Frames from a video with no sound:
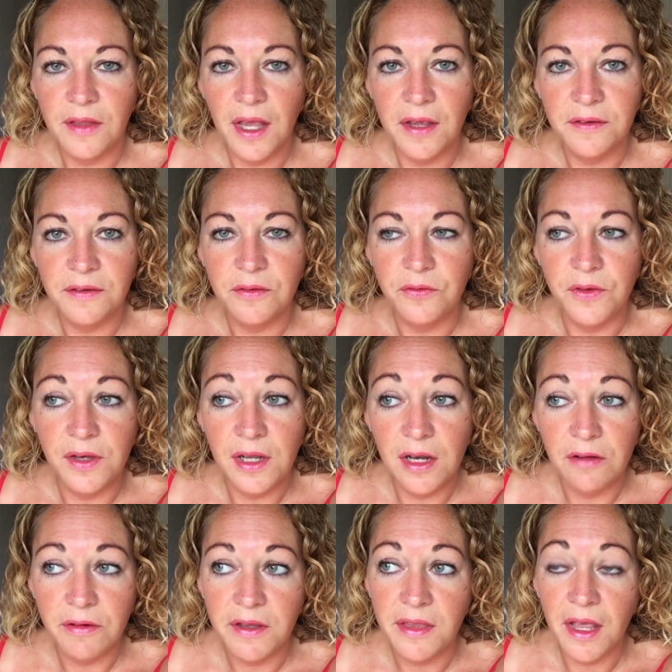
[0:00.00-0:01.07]
There's
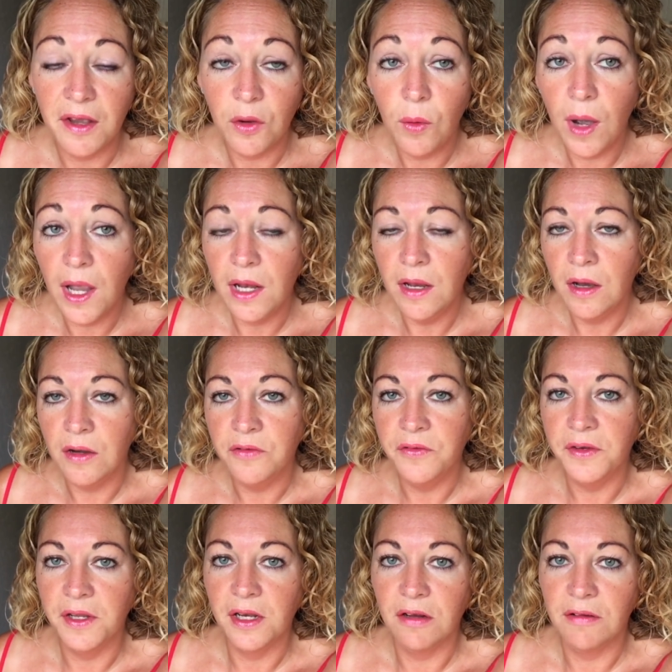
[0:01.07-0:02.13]
vanilla in there, quite a lot of
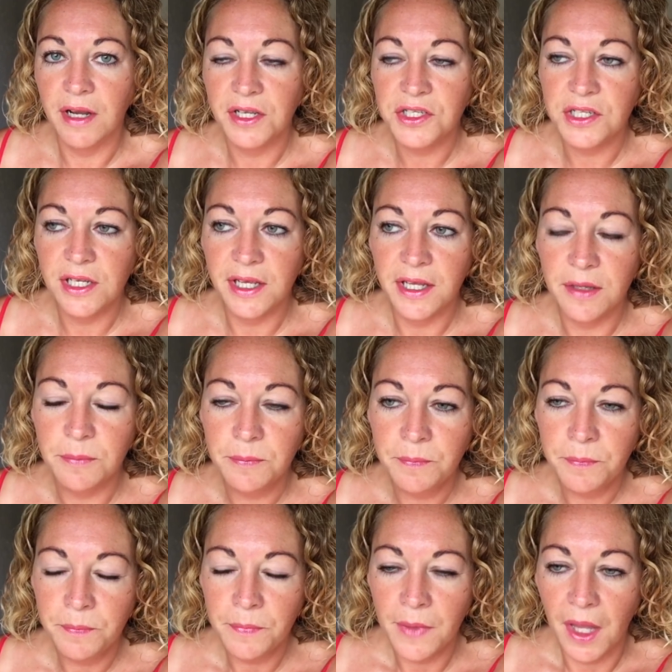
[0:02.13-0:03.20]
vanilla actually,
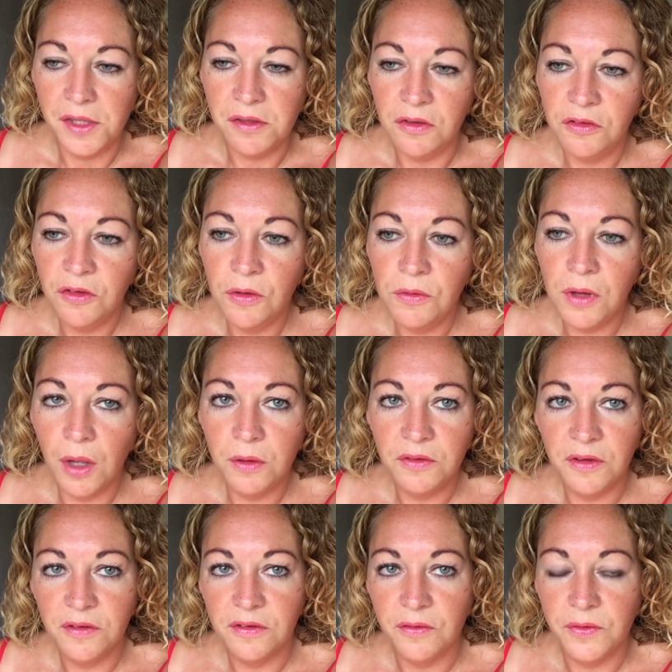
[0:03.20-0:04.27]
and you do
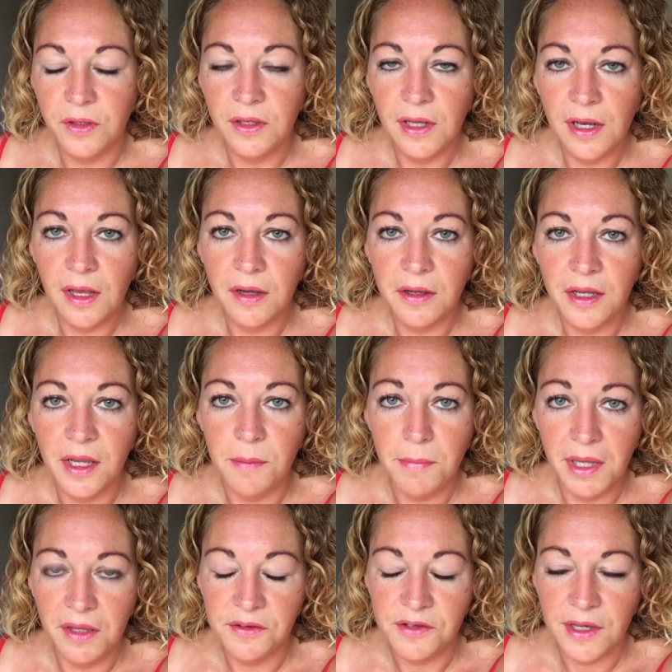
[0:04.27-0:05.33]
notice the vanilla
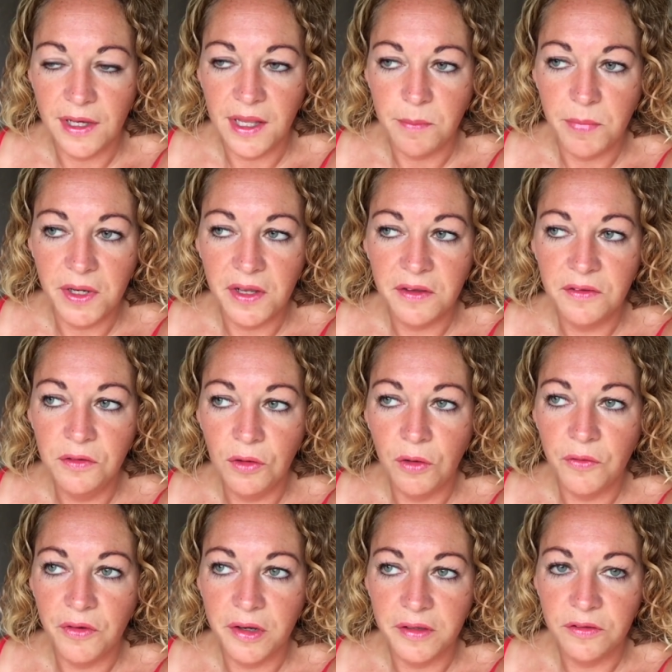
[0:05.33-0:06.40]
immediately, but it's
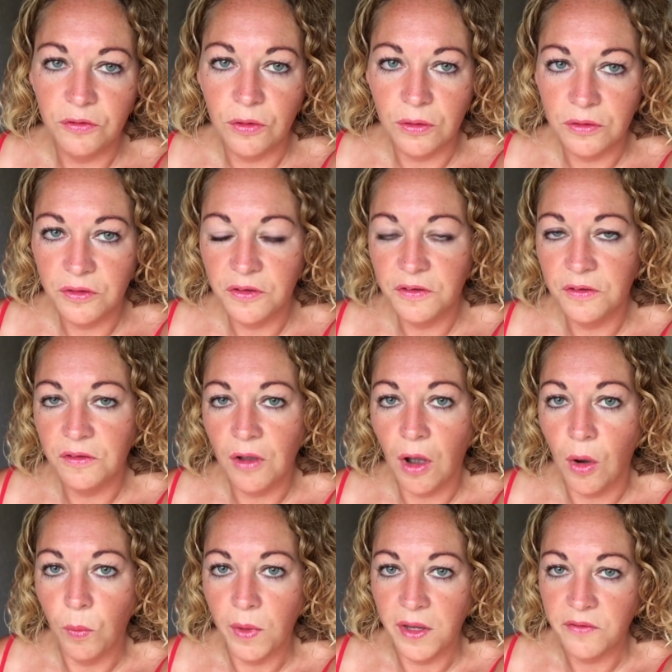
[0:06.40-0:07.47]
not very strong to
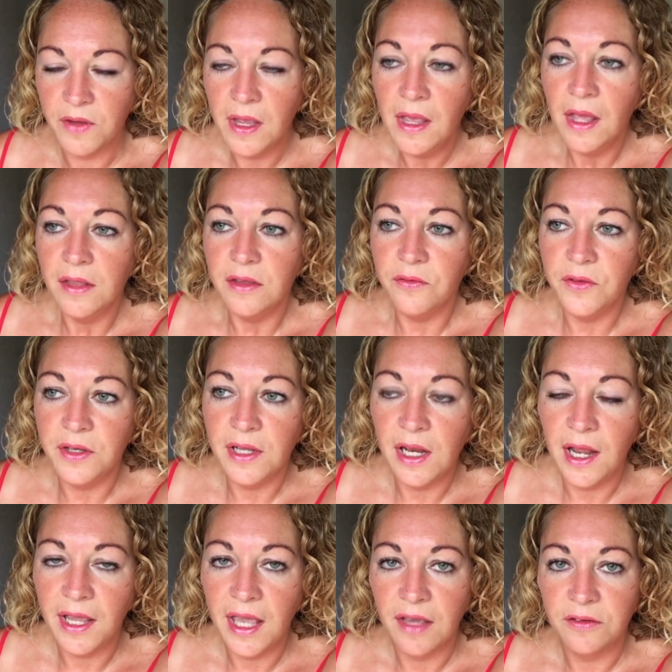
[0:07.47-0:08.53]
start with. The
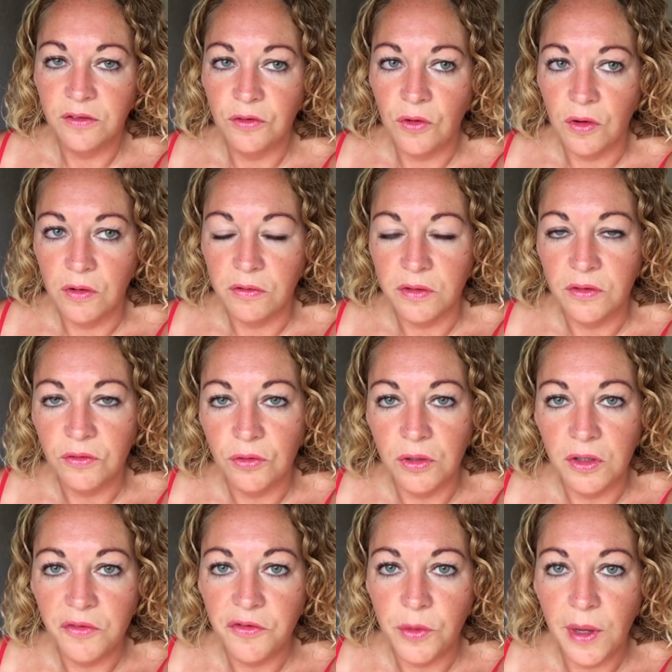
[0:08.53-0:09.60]
vanilla gets stronger and
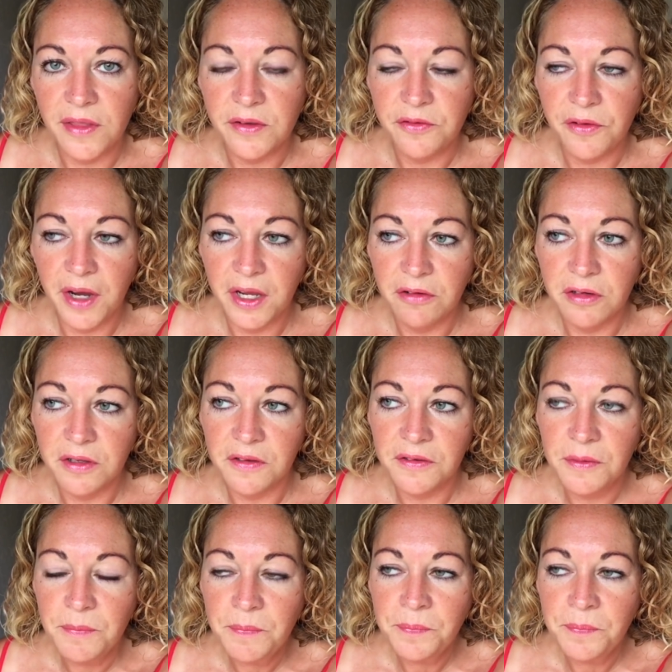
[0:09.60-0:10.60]
stronger throughout the fragrance.